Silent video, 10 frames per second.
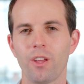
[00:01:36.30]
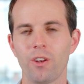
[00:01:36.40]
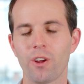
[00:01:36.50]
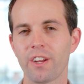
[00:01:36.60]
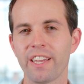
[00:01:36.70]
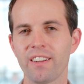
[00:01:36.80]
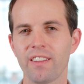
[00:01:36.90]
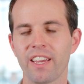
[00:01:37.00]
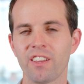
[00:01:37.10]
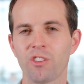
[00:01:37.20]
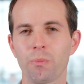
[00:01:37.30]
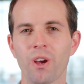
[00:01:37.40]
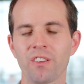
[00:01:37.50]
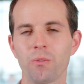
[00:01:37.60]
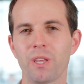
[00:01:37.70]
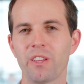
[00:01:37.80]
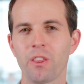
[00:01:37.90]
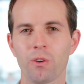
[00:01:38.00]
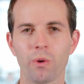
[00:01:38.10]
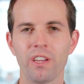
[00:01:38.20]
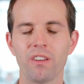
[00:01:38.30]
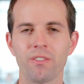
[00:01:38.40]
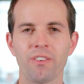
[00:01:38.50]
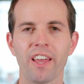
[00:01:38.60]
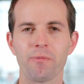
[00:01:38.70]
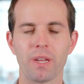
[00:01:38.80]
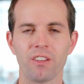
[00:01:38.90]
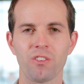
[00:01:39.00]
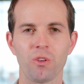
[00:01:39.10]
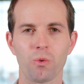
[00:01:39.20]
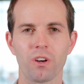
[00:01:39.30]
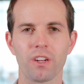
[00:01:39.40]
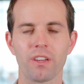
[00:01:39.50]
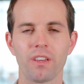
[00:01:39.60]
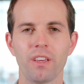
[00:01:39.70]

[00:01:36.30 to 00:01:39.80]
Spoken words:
NARCAN takes approximately 3 to 5 minutes to work.